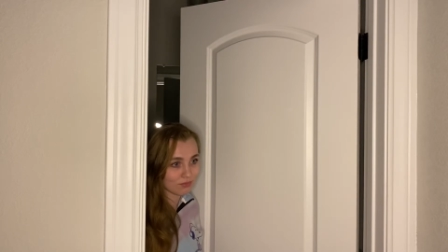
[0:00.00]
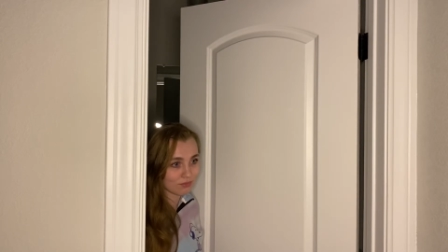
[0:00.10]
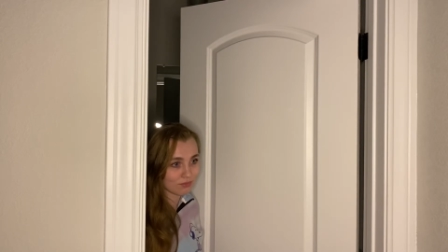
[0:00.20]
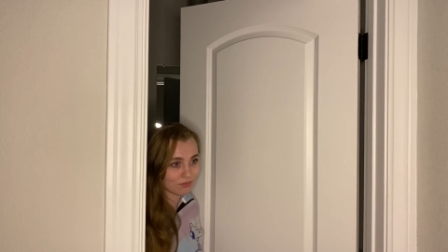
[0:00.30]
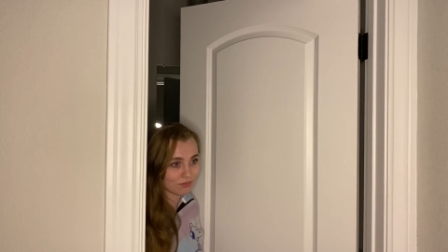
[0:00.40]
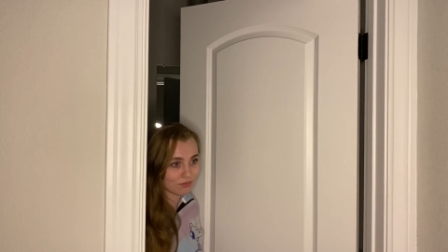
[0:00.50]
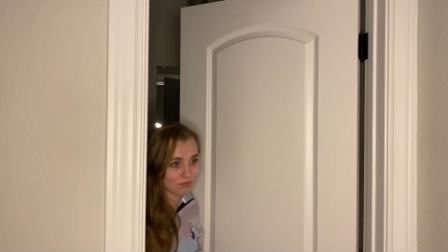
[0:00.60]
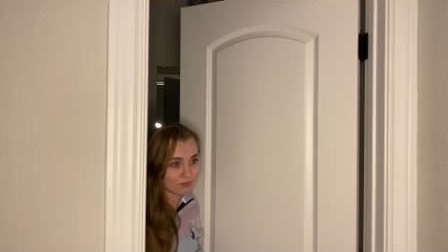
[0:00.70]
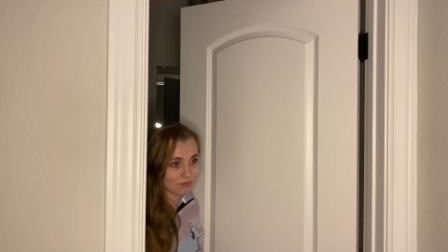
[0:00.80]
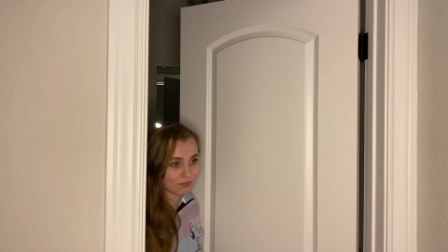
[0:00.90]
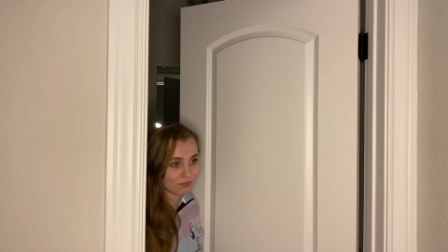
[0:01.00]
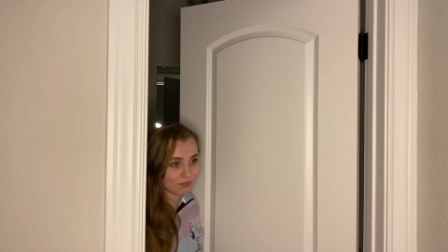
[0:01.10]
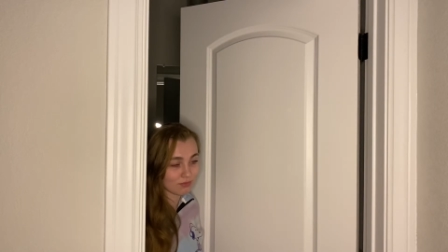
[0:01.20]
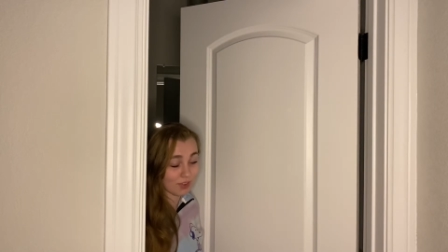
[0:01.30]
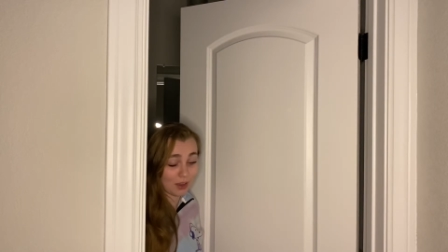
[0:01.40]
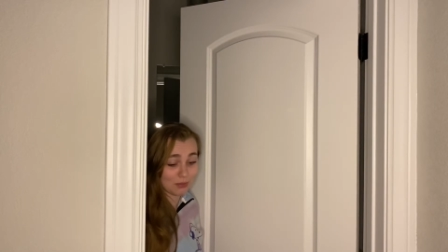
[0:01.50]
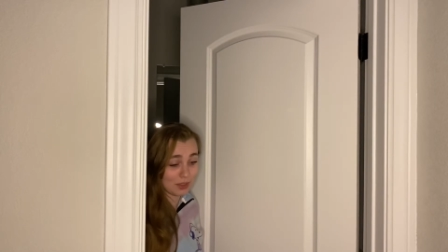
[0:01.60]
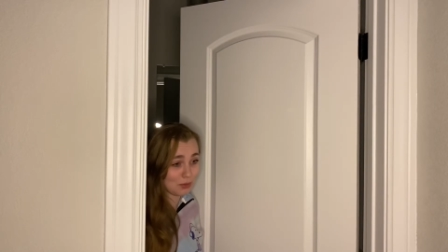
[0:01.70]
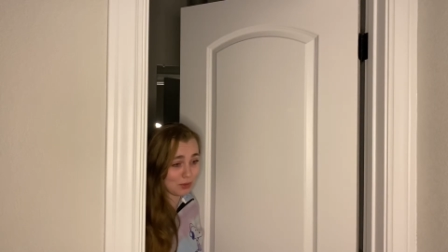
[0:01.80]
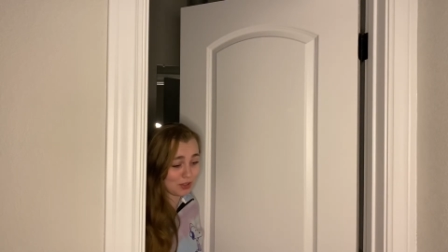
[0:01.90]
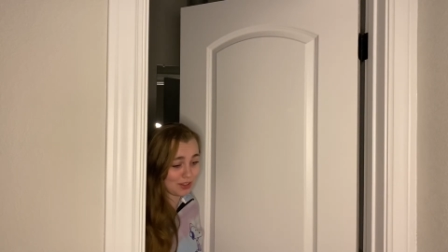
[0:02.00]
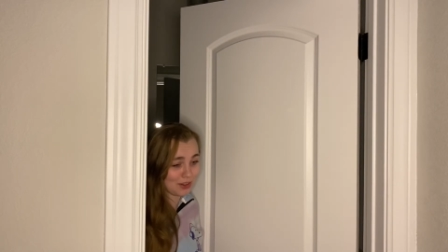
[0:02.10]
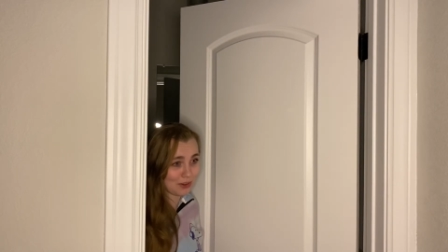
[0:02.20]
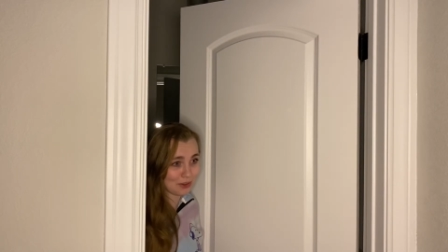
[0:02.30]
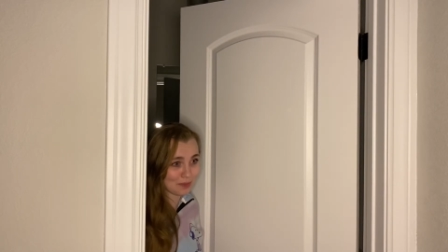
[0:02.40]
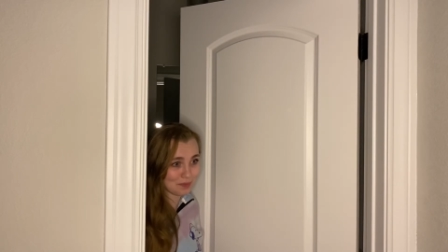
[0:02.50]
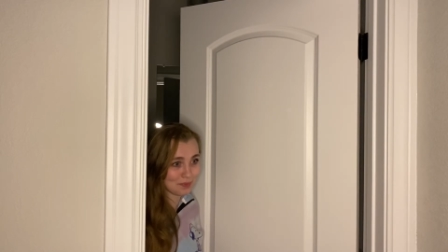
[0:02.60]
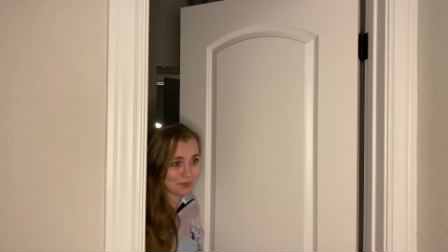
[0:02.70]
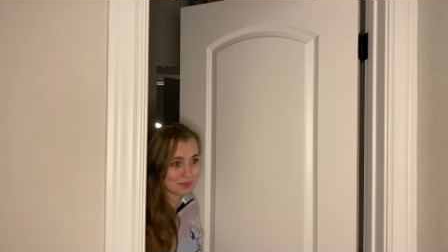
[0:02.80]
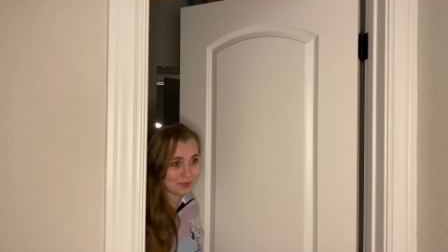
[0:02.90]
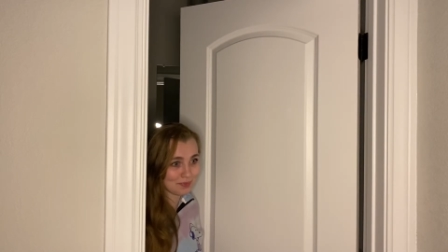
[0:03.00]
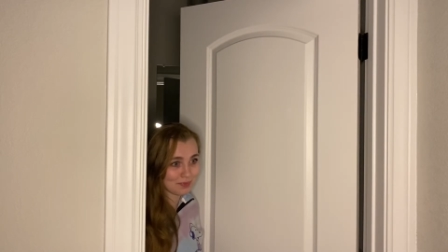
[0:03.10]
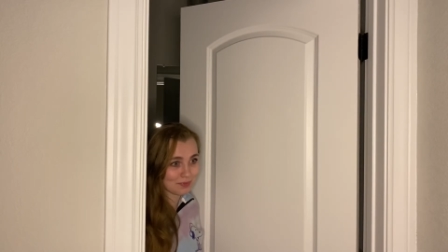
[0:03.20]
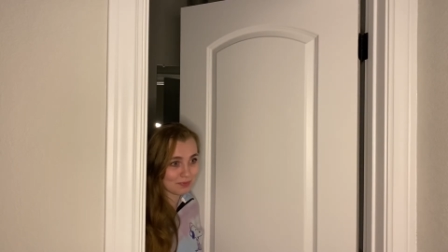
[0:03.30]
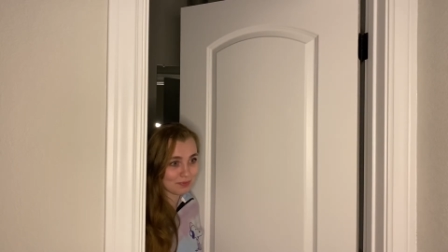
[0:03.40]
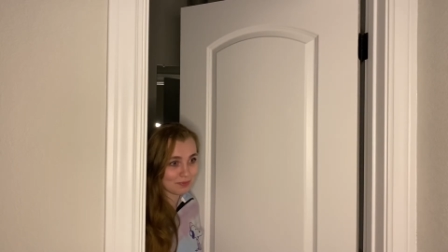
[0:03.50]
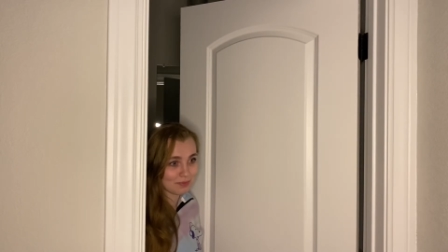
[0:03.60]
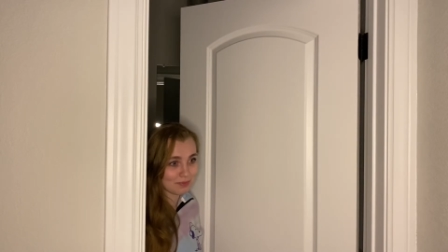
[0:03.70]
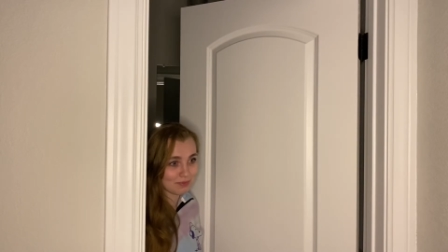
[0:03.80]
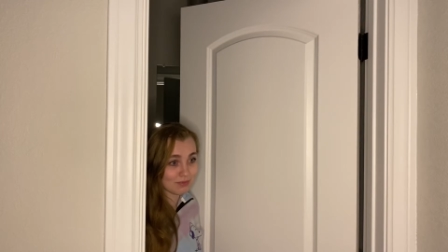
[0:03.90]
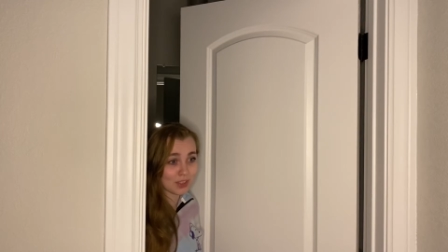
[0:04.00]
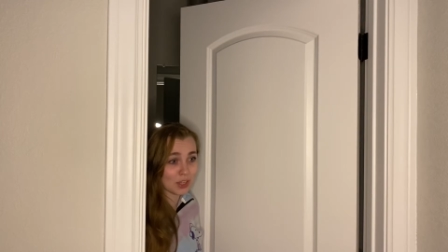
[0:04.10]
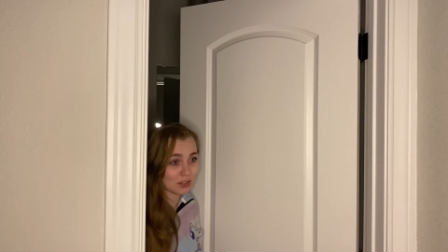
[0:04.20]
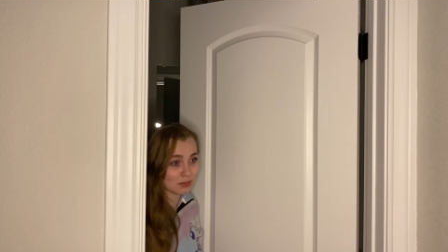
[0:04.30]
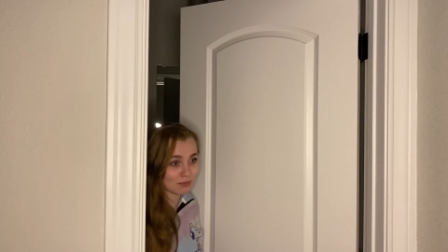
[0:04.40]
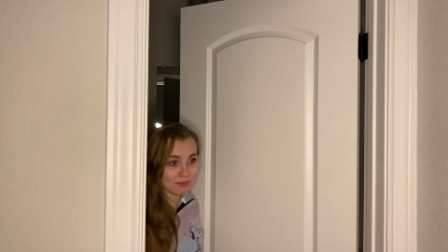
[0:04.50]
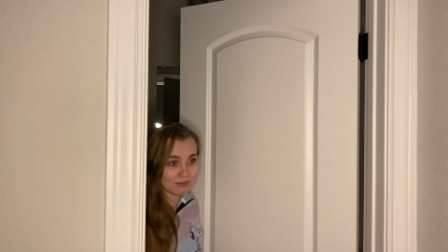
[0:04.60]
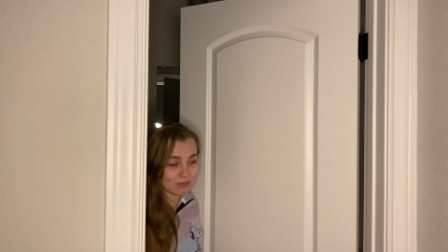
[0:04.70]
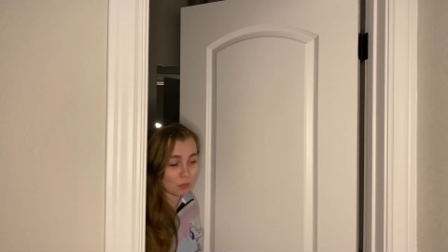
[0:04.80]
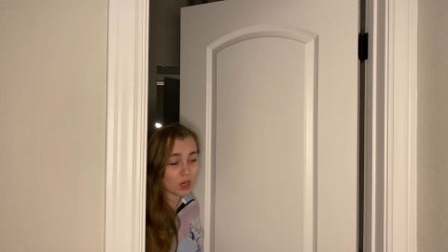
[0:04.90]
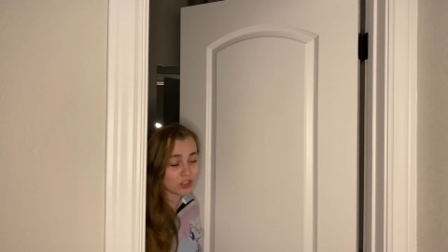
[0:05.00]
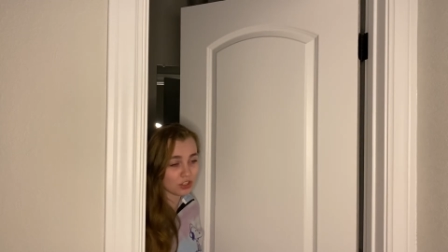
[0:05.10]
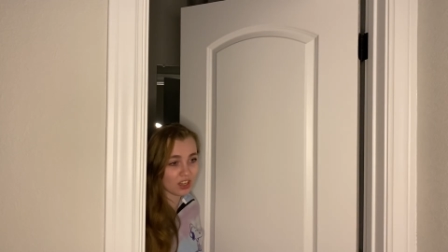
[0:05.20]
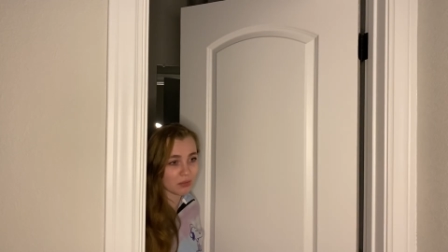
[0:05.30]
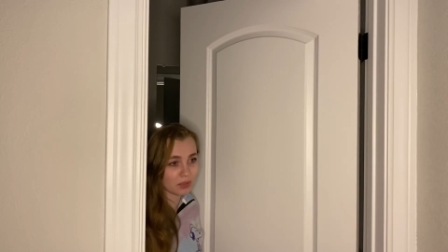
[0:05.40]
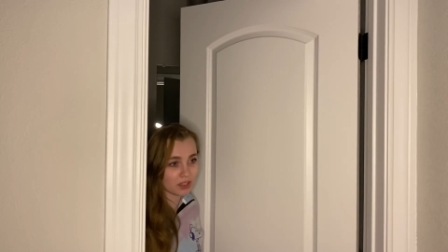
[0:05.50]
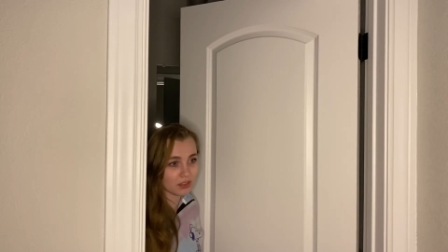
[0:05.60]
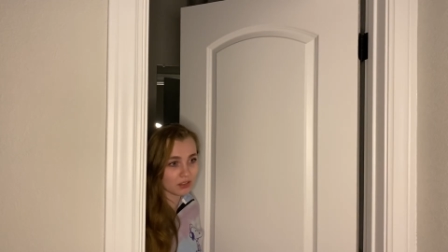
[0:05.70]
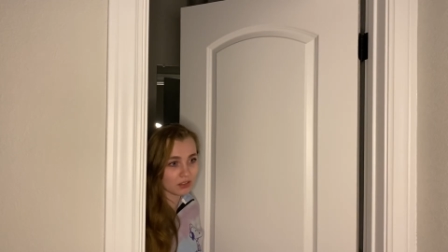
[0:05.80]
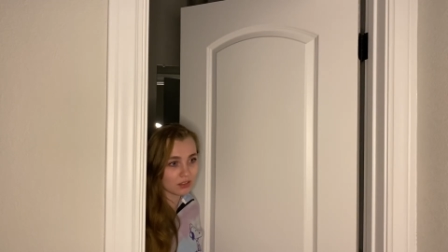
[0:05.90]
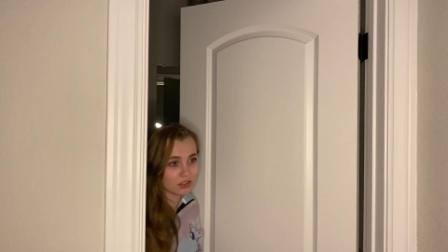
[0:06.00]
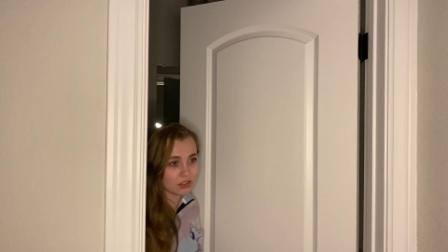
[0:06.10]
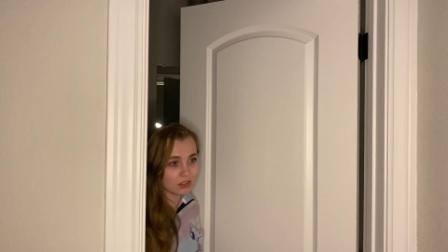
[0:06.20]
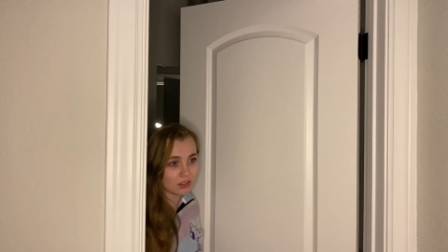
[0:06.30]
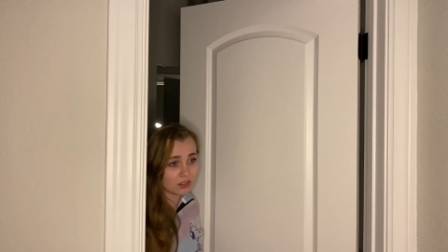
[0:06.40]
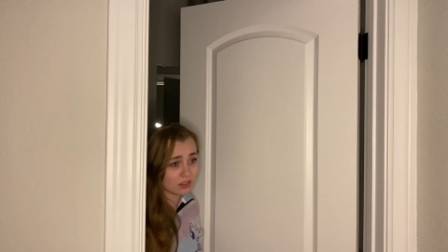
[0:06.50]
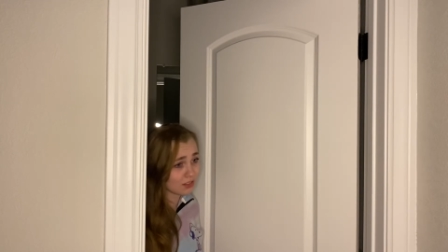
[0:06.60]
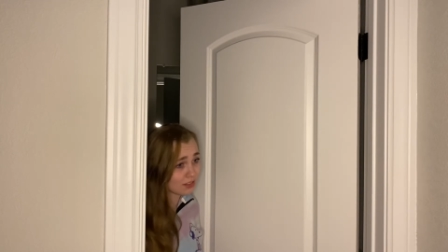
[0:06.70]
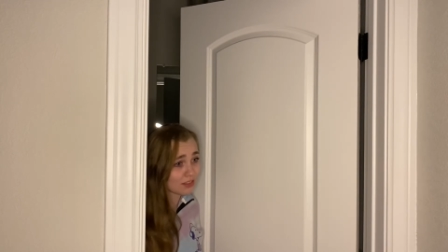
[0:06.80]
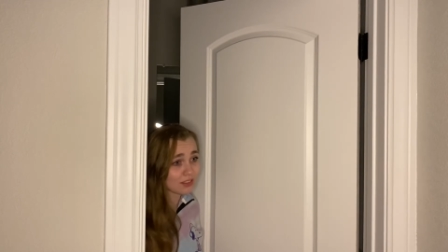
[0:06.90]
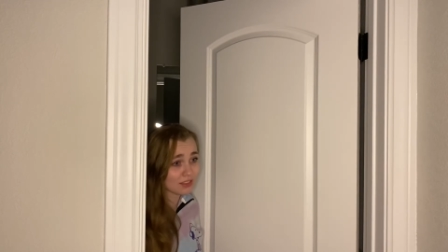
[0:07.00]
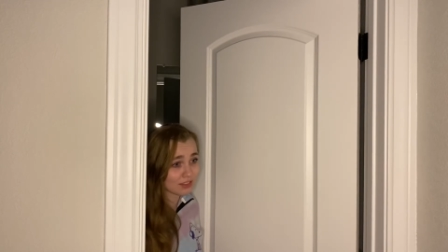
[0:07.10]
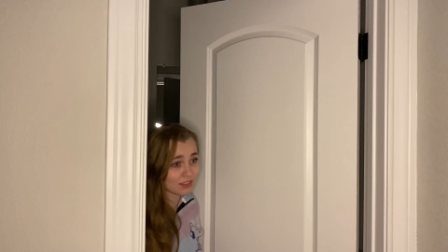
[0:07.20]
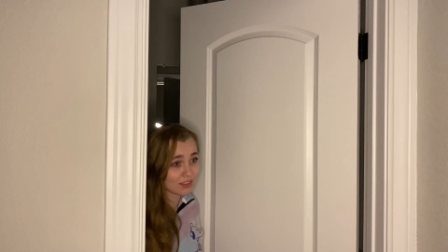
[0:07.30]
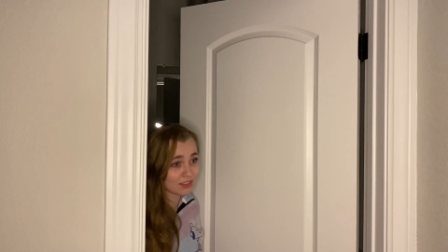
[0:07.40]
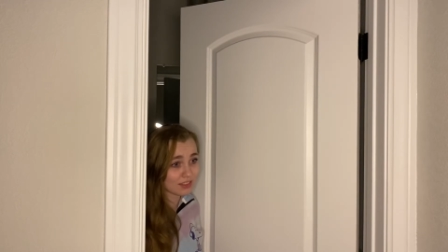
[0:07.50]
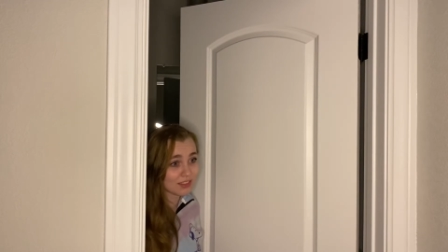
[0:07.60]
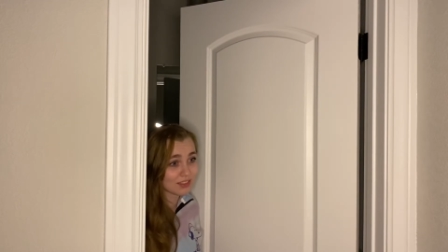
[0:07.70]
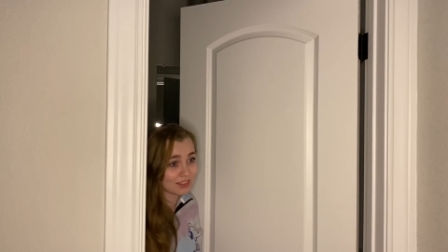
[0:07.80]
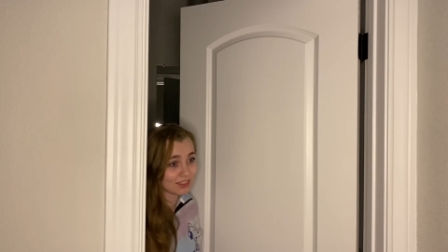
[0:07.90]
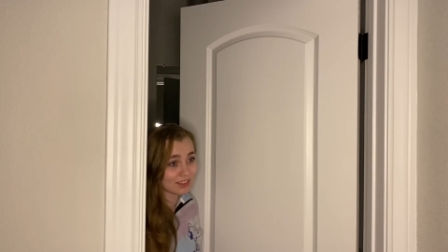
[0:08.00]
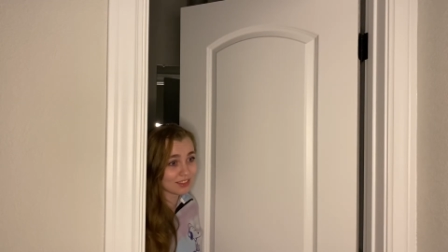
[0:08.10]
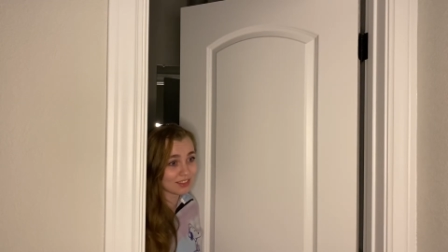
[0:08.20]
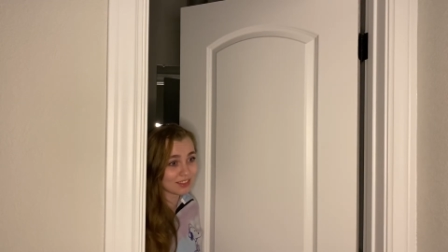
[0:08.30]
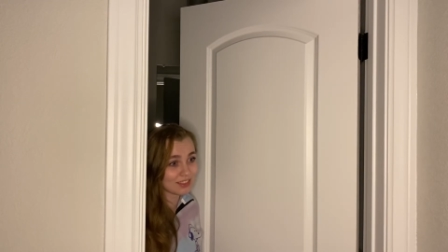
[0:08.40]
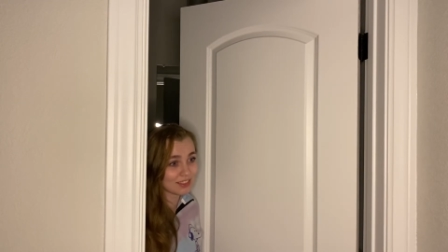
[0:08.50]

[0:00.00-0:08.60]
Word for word: Maybe you. I'm not worried at all. Not at all. No. Why should I be? Because I know it's you.